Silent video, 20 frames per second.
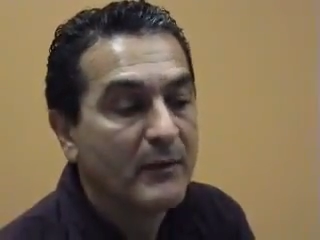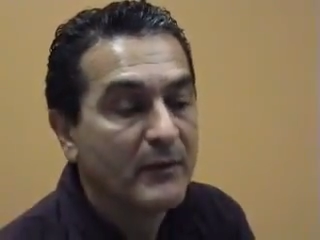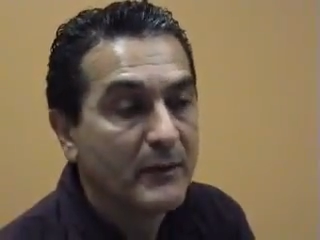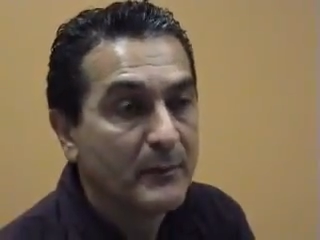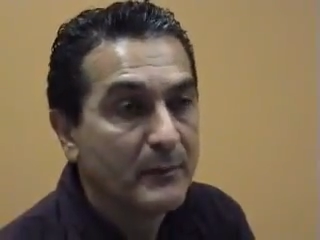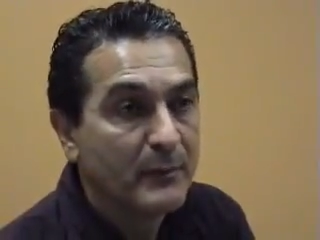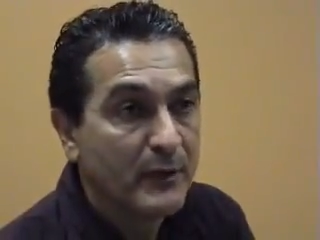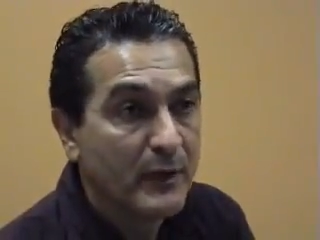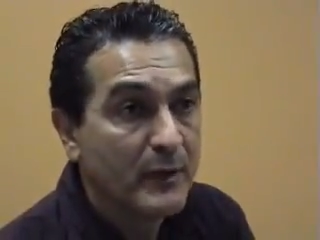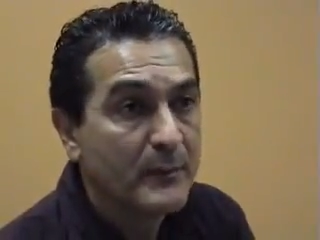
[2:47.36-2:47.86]
but
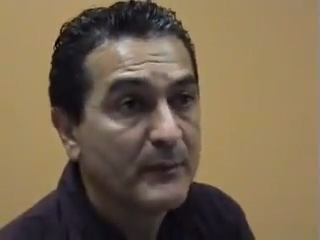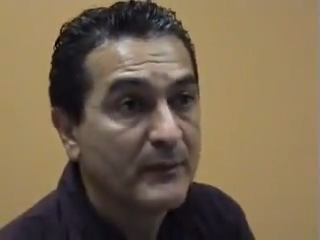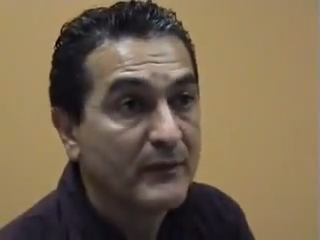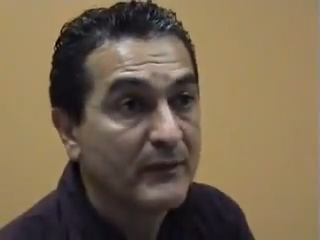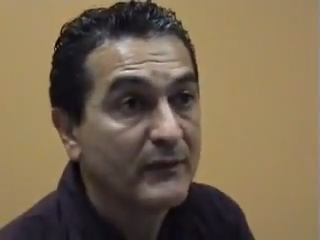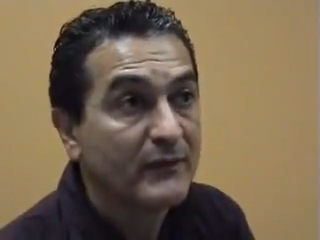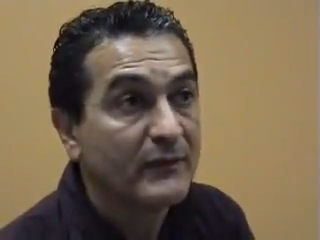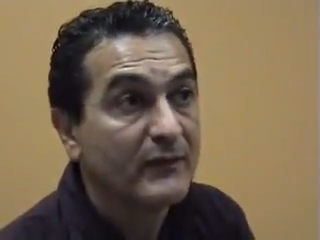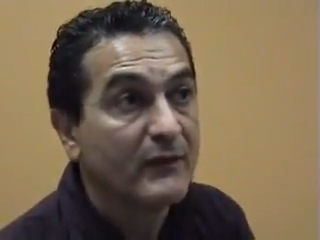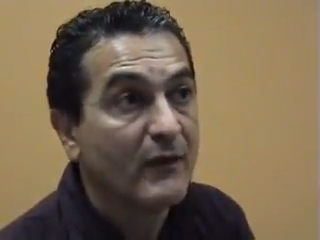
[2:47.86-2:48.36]
the
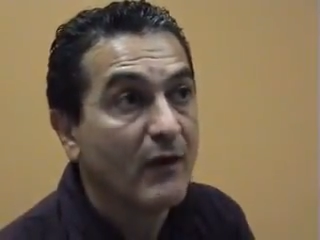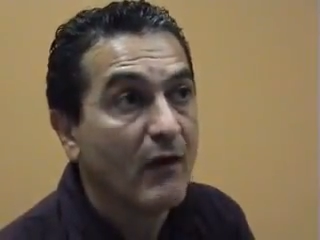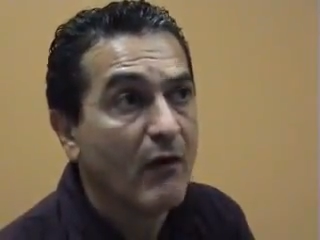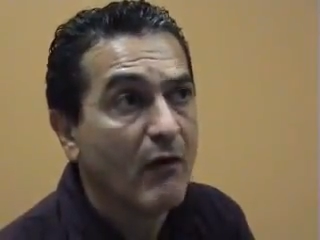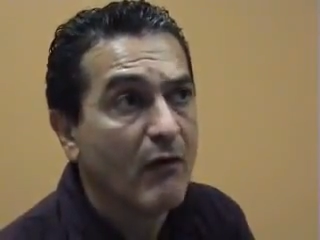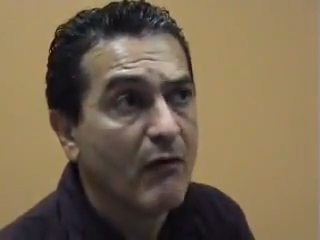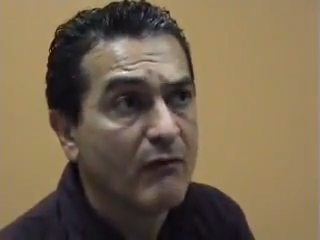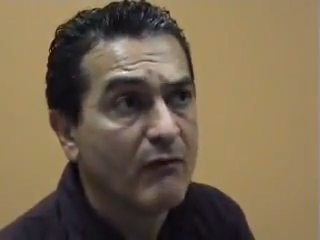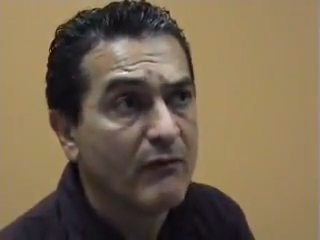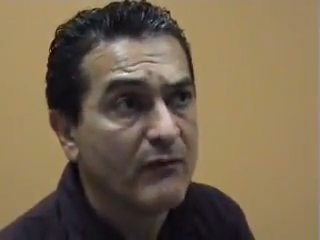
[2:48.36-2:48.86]
purpose
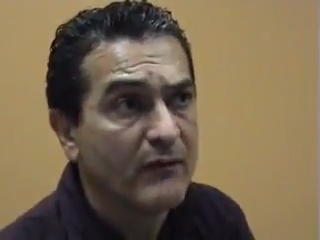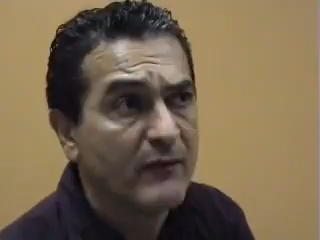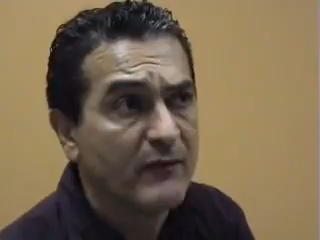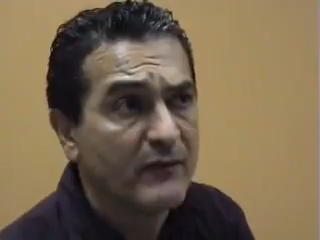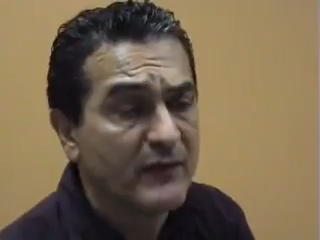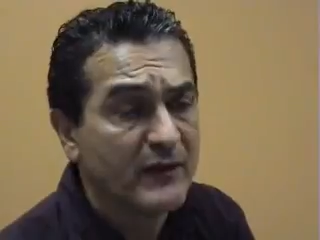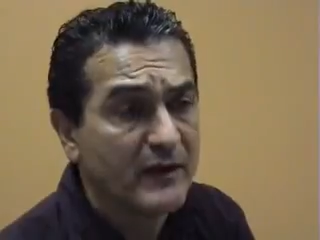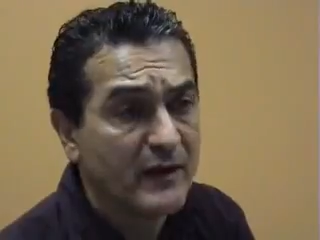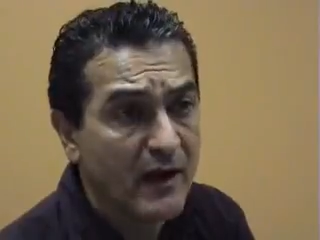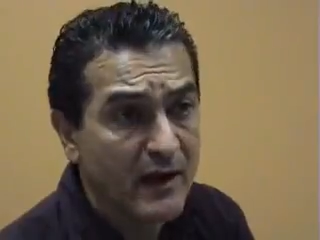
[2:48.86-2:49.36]
of
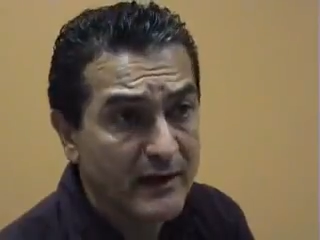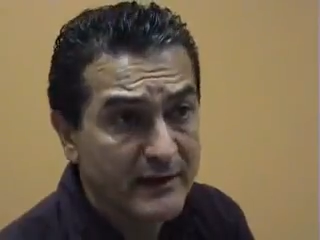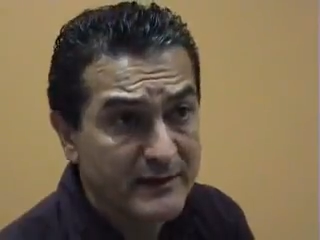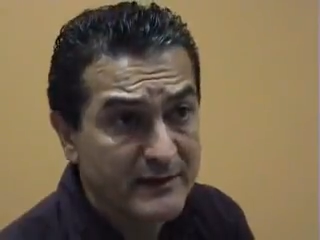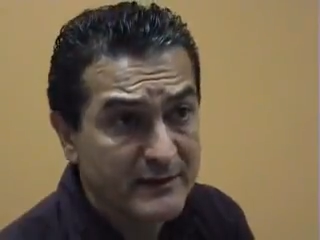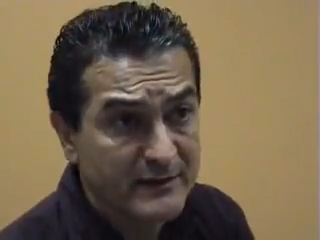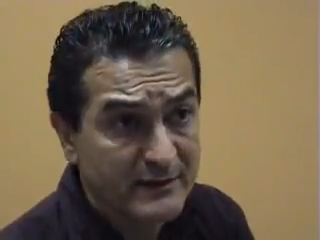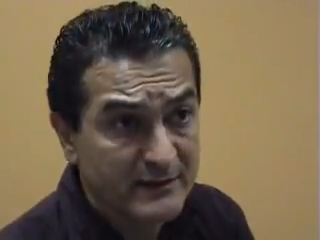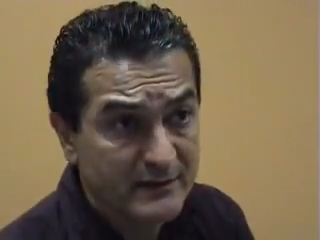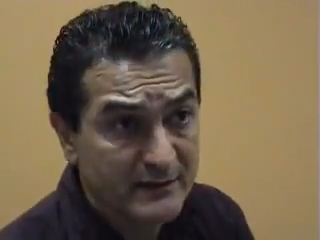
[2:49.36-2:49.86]
the
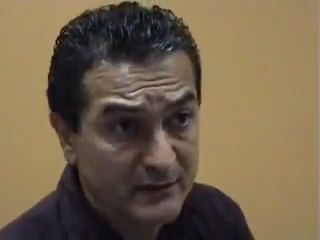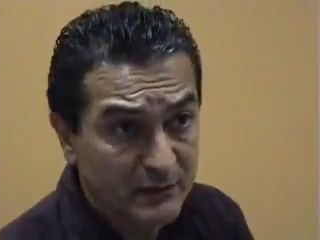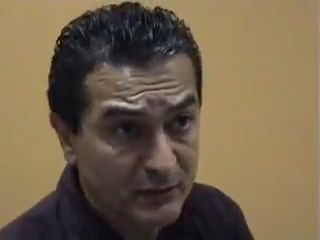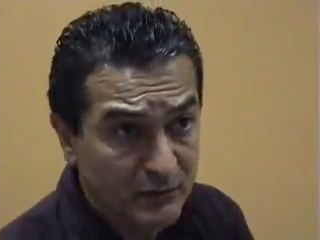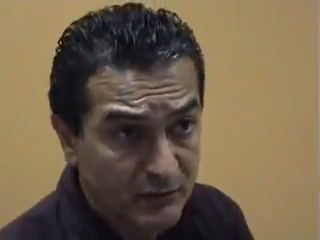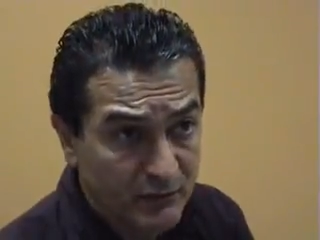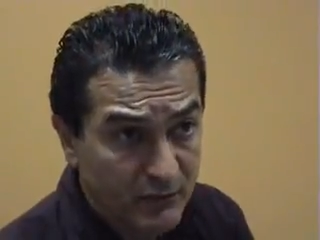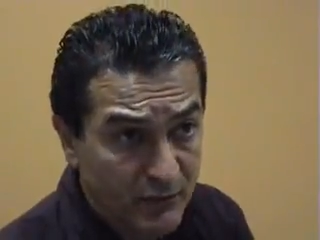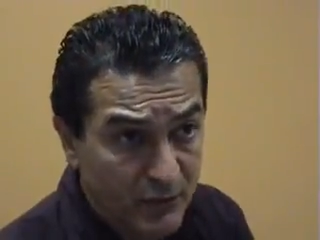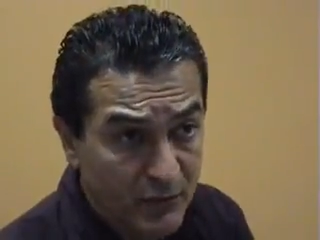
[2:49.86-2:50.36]
guidance that
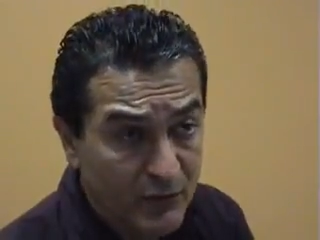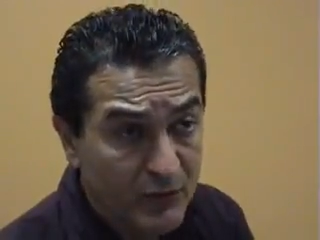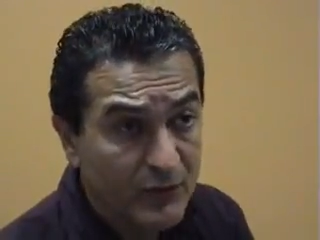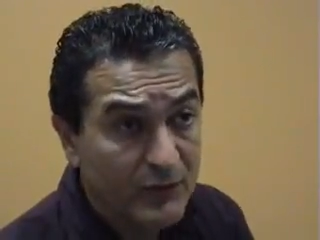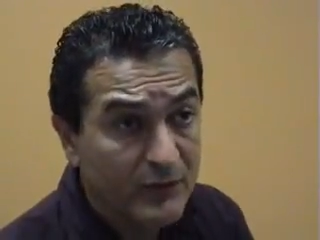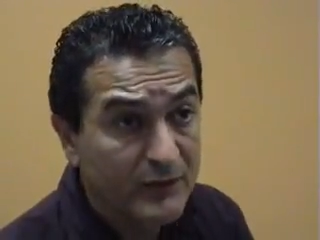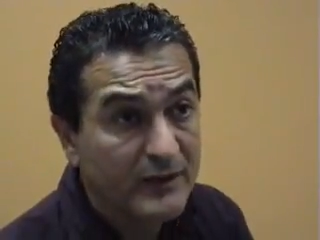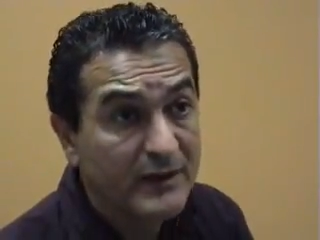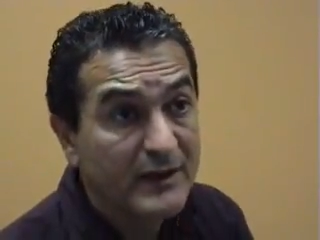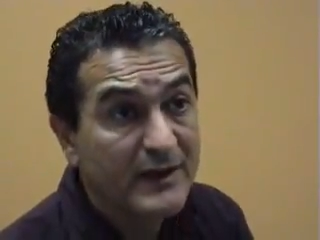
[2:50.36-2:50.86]
you've
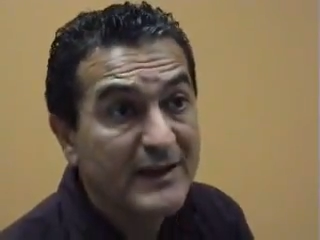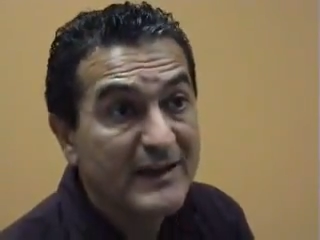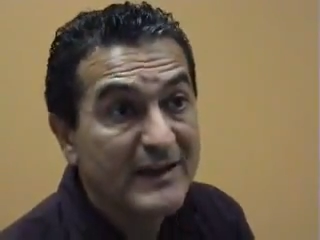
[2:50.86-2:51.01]
heard